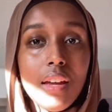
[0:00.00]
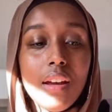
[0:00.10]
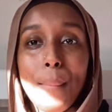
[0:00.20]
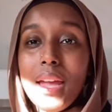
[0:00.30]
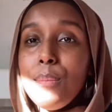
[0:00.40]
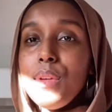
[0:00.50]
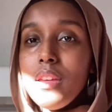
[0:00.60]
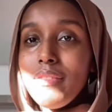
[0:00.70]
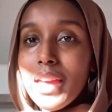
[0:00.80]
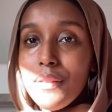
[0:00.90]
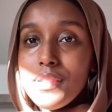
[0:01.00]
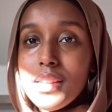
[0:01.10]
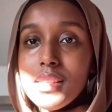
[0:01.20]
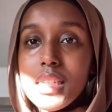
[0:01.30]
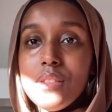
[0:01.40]
Maybe if you have
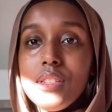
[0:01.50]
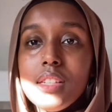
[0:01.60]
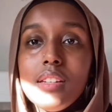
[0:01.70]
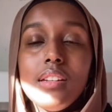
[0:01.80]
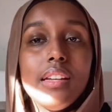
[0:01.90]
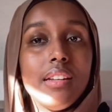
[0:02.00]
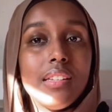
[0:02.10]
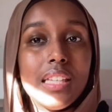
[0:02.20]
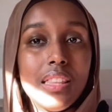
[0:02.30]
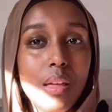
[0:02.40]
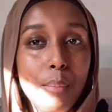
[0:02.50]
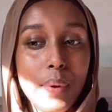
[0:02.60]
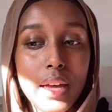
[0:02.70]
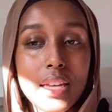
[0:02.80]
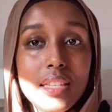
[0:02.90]
sensitive skin, it isn't the
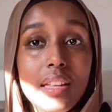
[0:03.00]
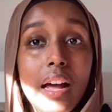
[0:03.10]
best.